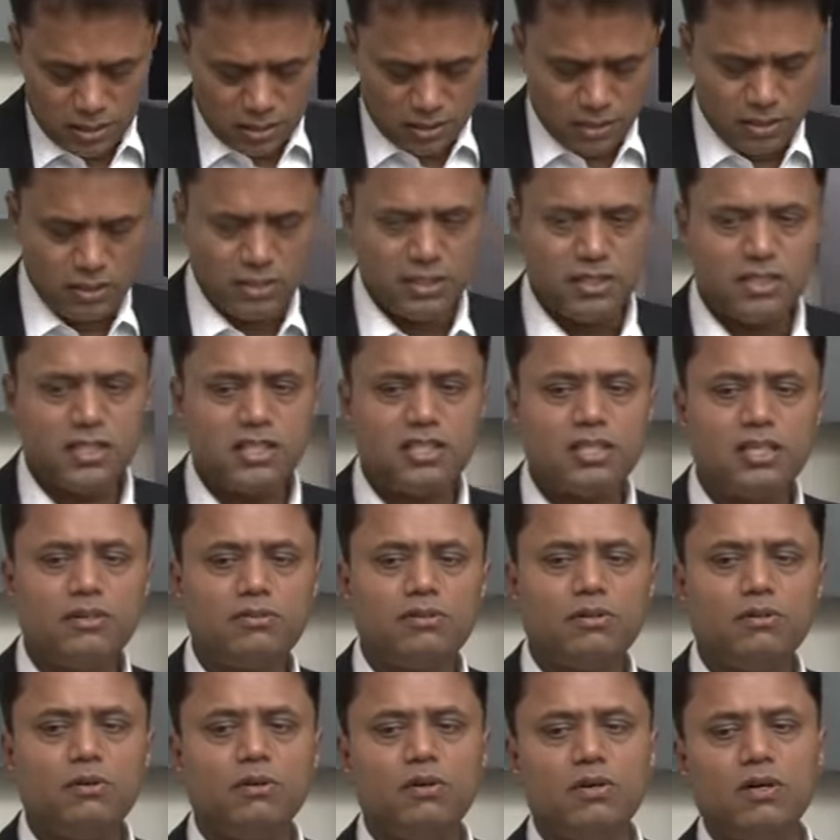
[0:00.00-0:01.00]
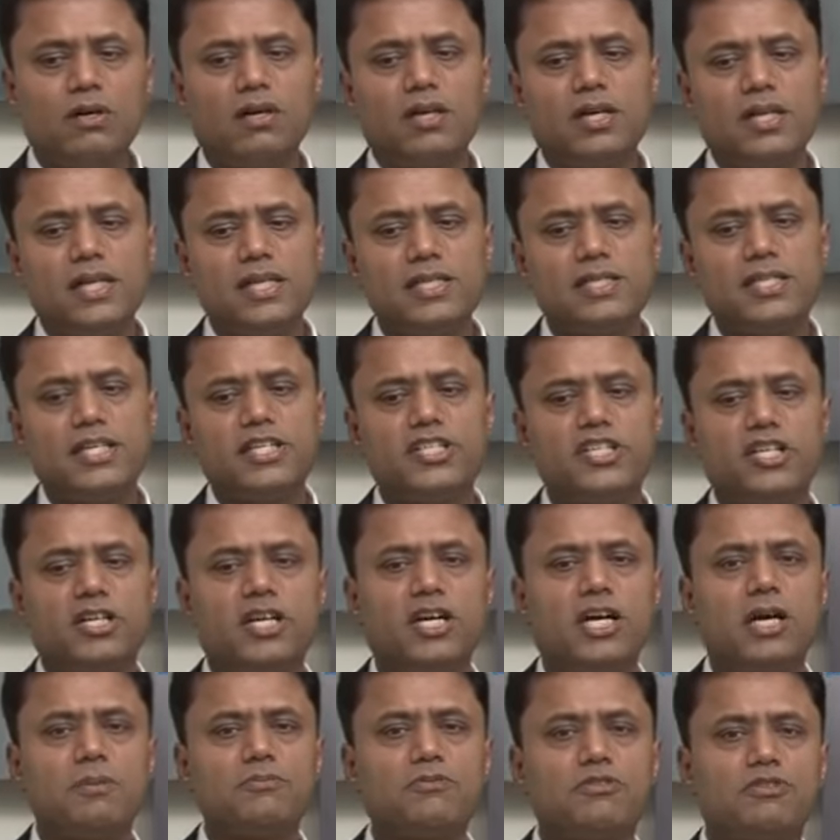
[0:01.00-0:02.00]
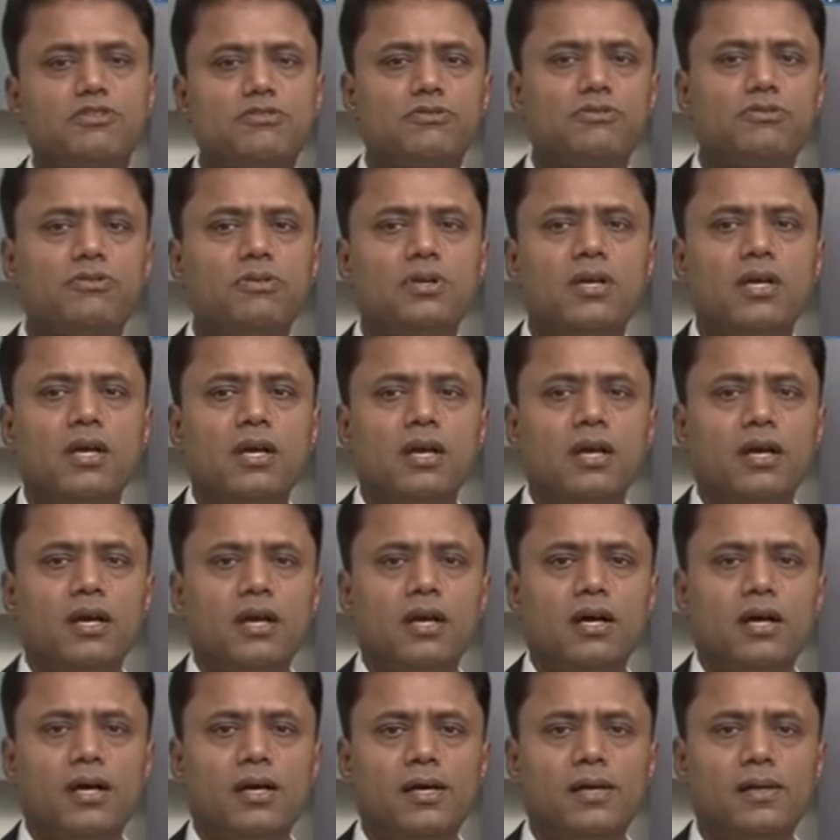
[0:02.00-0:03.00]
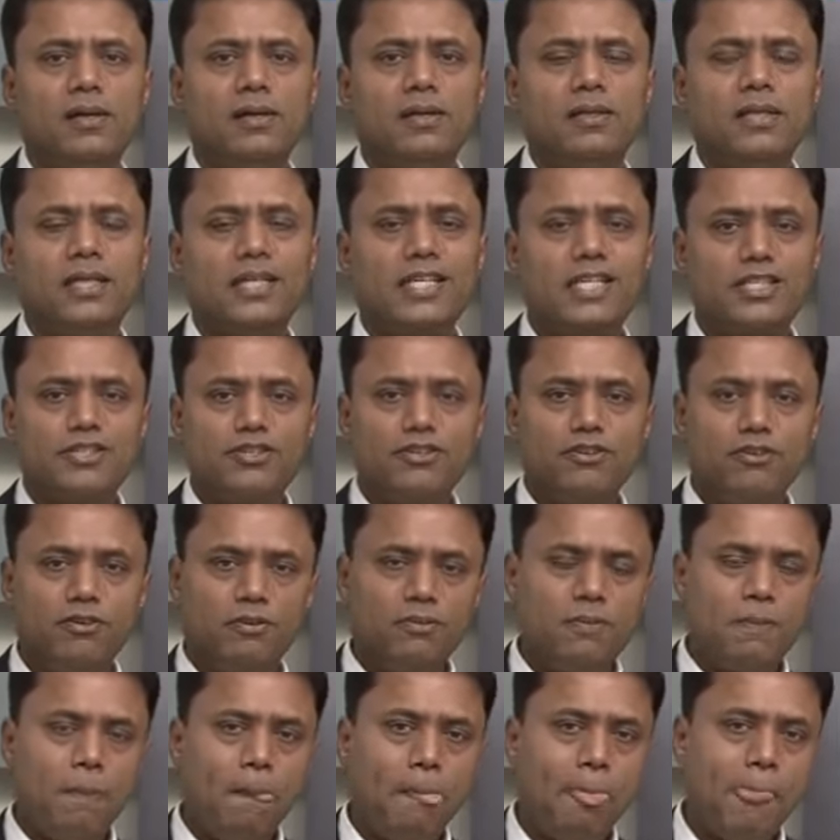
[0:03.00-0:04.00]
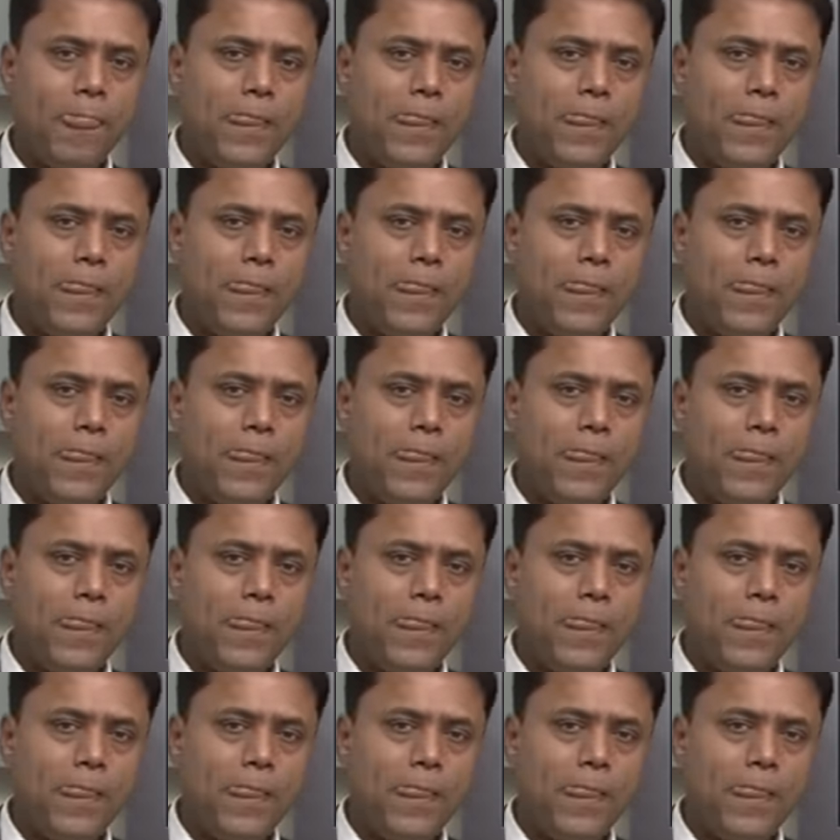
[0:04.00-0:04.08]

so this is how the whole organization comes to the rescue,